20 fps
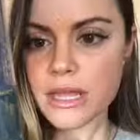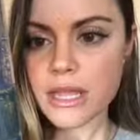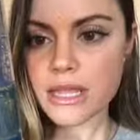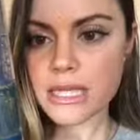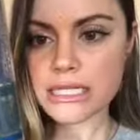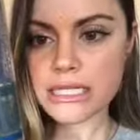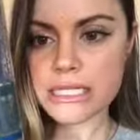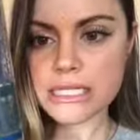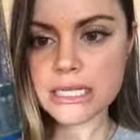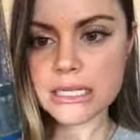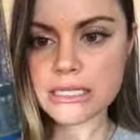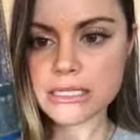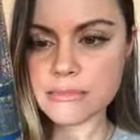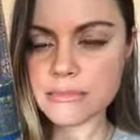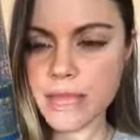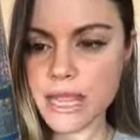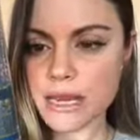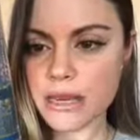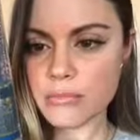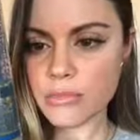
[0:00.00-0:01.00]
Let's see, it's
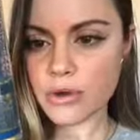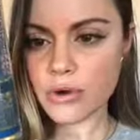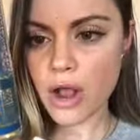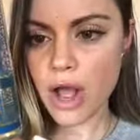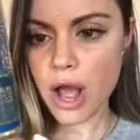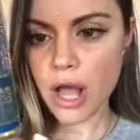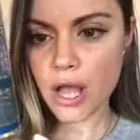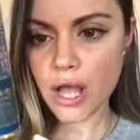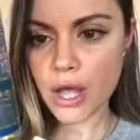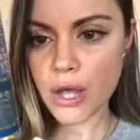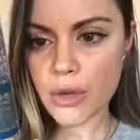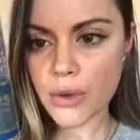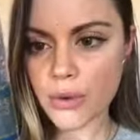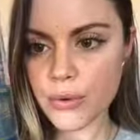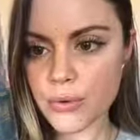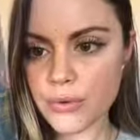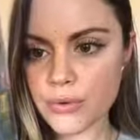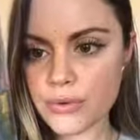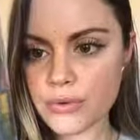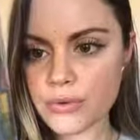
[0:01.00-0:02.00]
made in
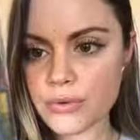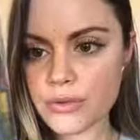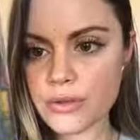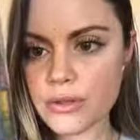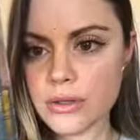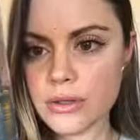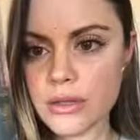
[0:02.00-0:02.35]
Morocco.